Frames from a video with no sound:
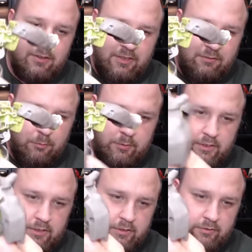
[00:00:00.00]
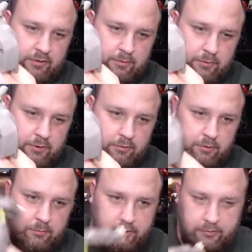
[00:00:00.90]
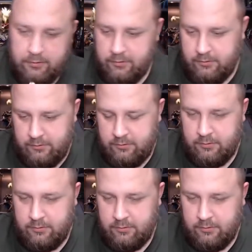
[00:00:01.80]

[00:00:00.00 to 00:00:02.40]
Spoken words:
Look at him from behind. He's like a big green monster.